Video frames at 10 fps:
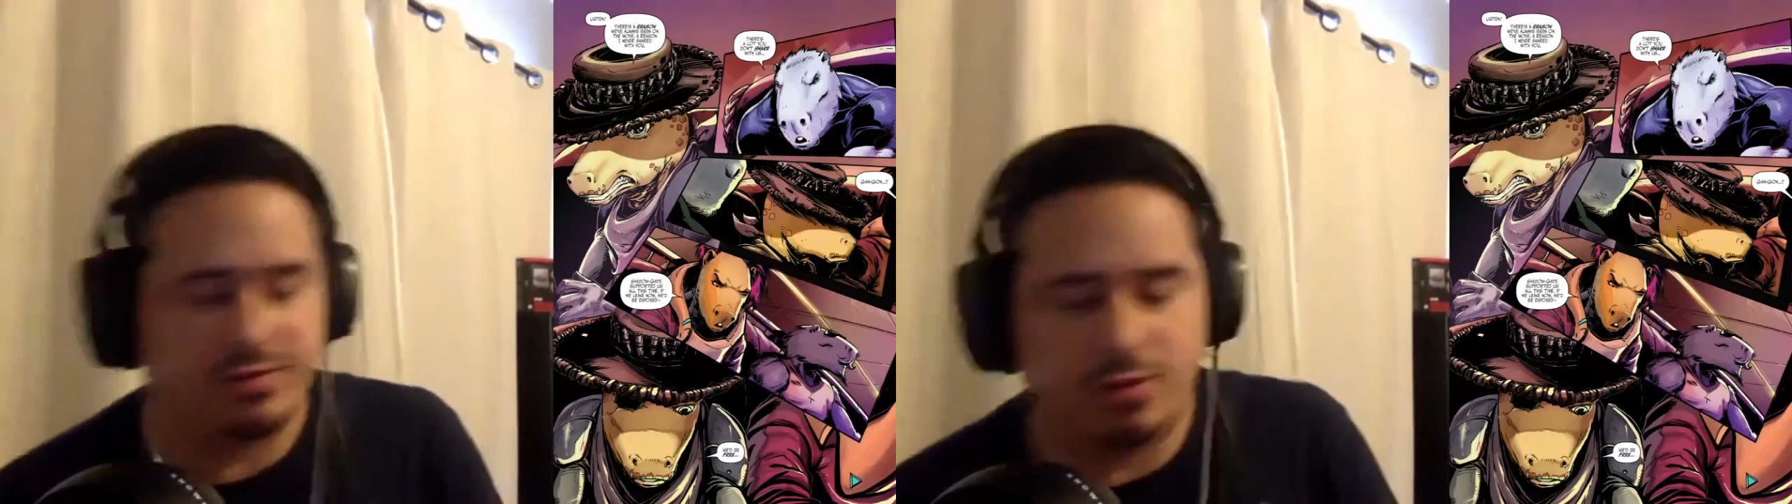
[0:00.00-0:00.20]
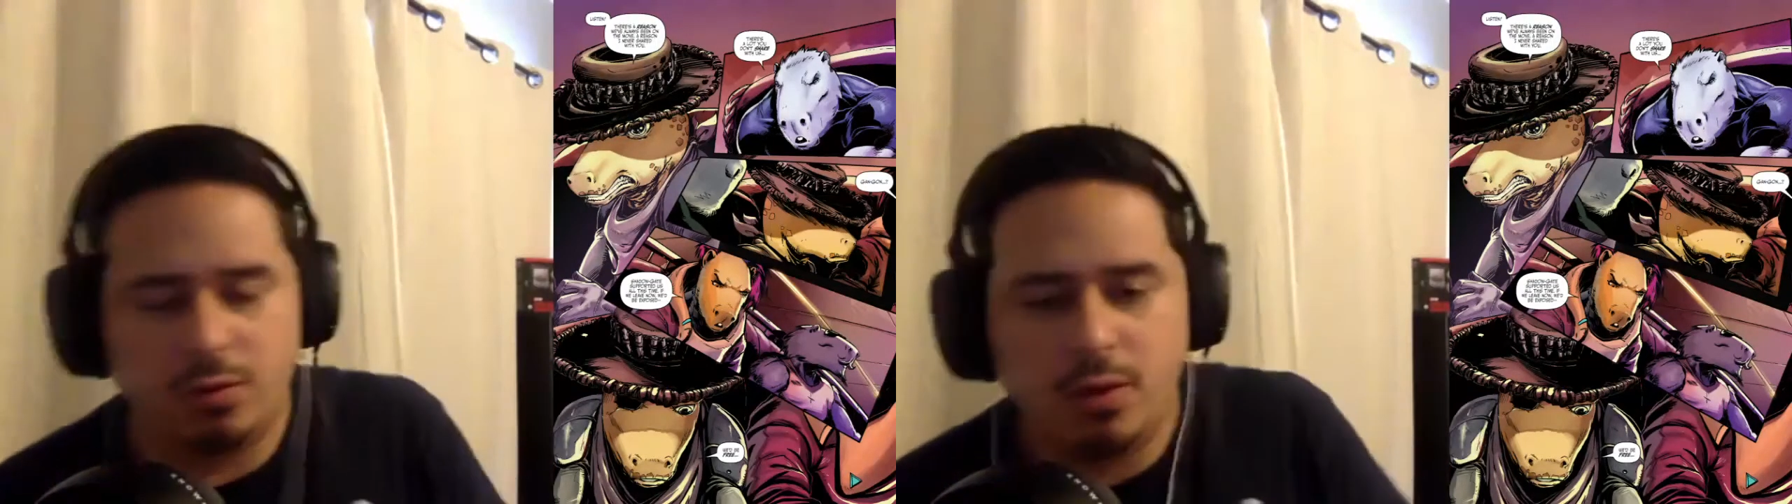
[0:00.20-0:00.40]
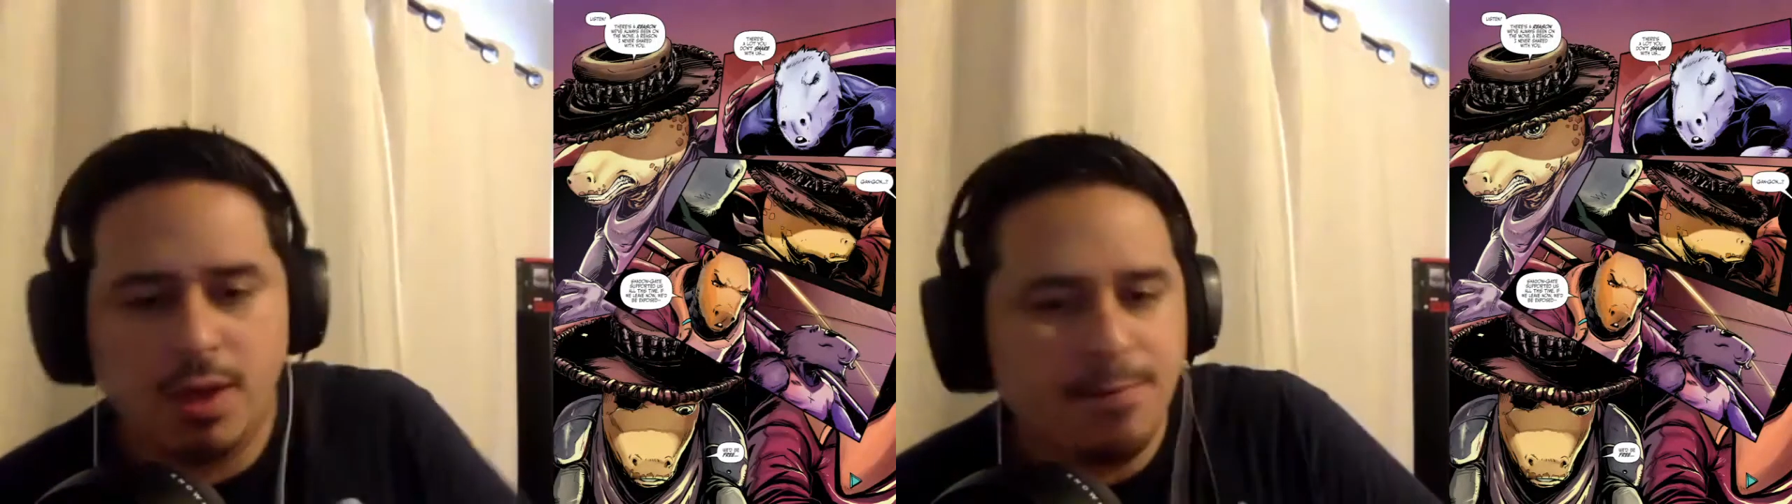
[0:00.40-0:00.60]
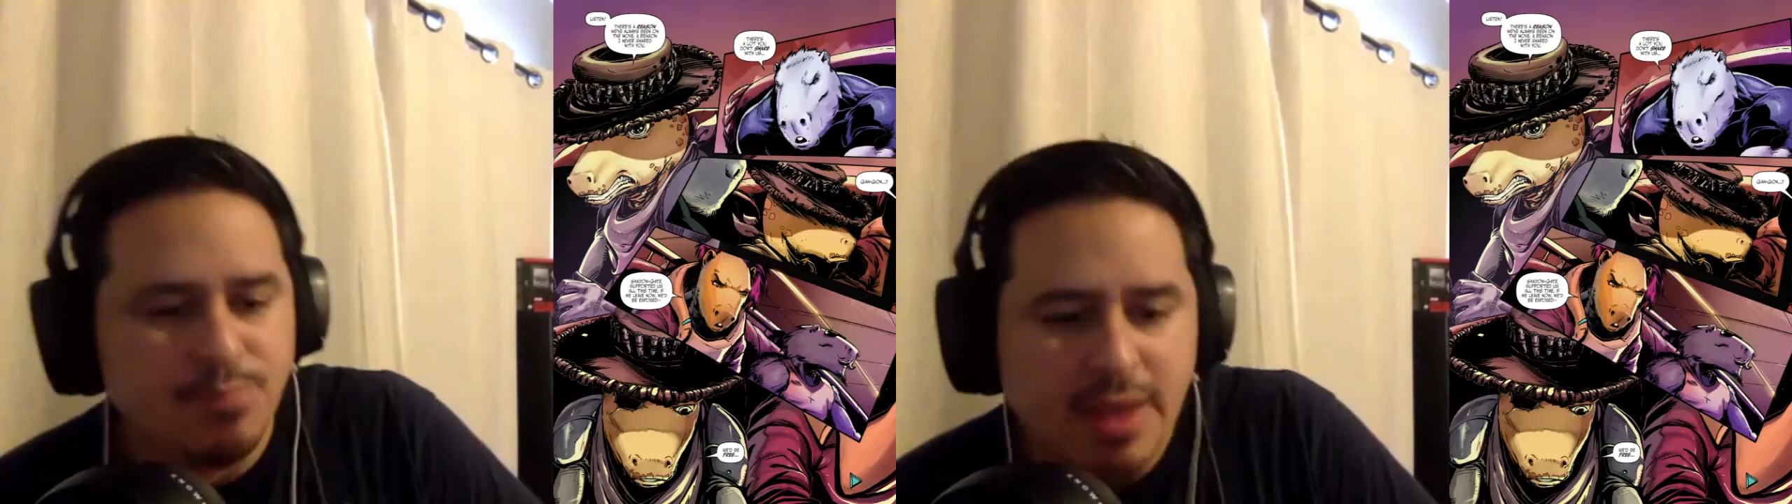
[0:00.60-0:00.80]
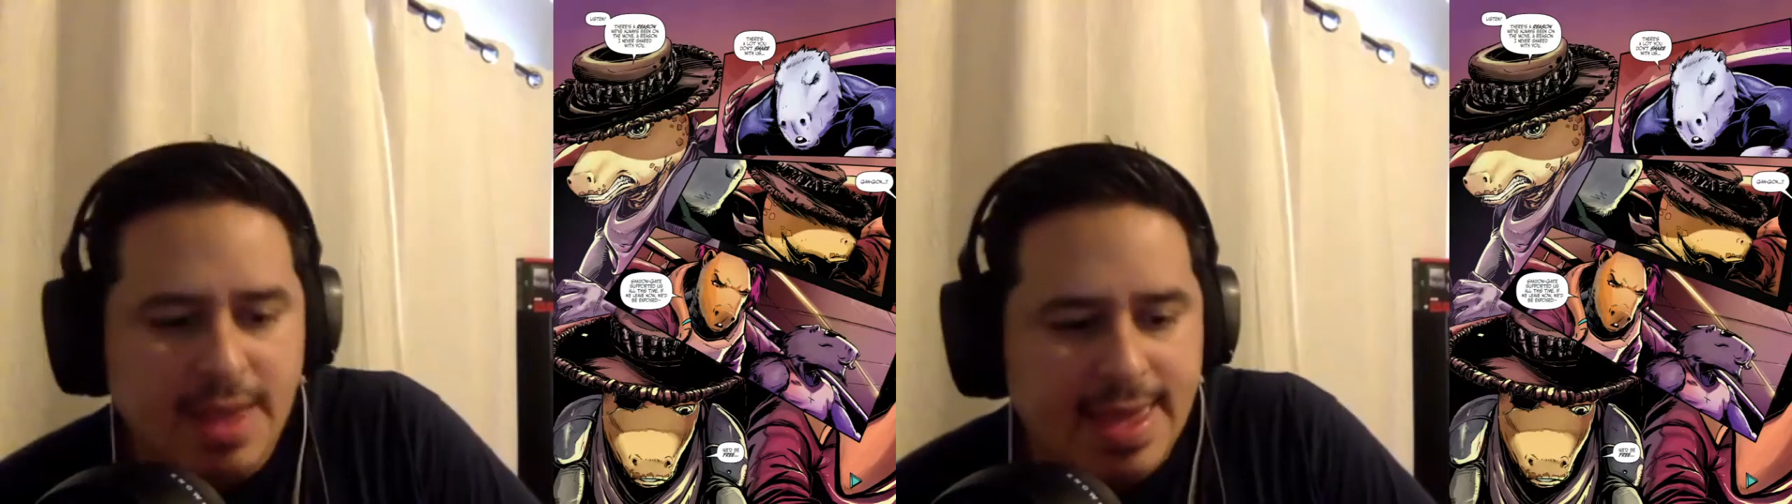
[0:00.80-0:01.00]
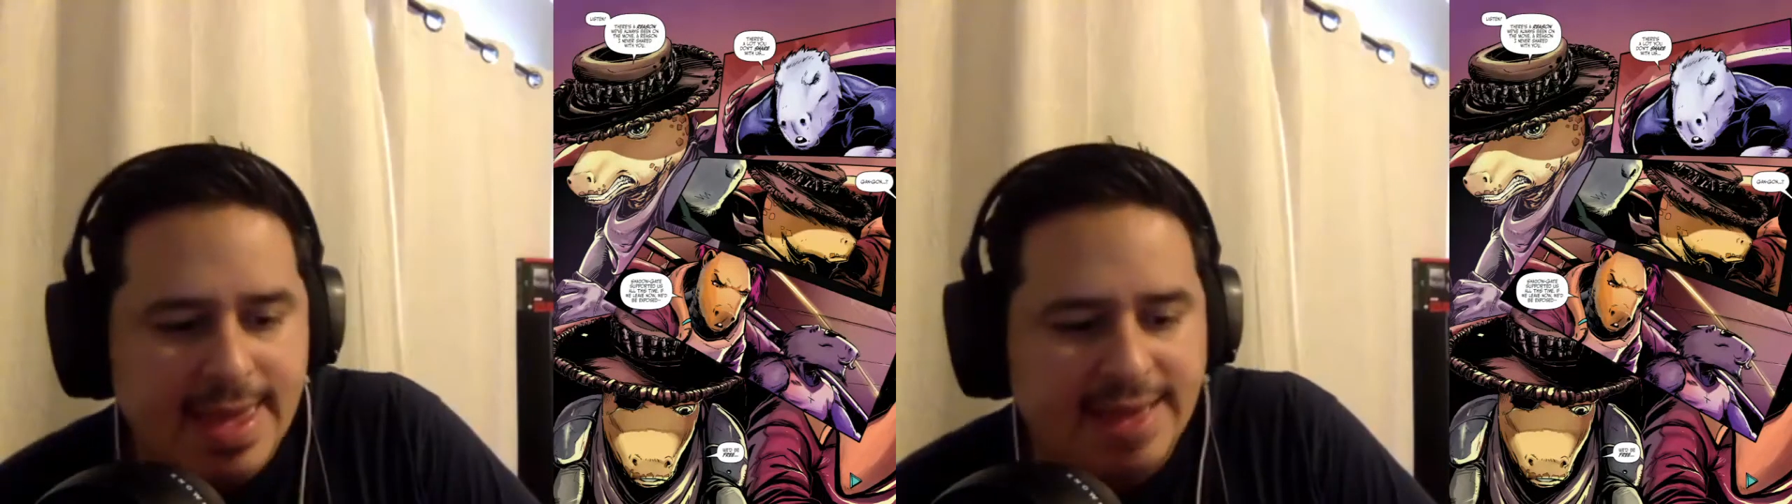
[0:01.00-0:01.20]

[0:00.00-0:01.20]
So it's